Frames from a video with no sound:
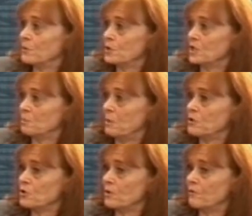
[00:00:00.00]
first
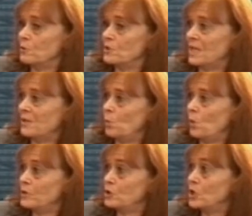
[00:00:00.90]
exposure of you send
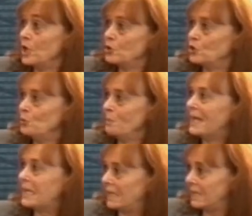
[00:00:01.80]
once too
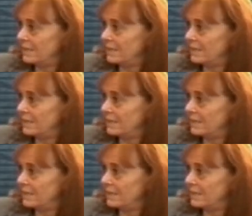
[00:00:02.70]
many.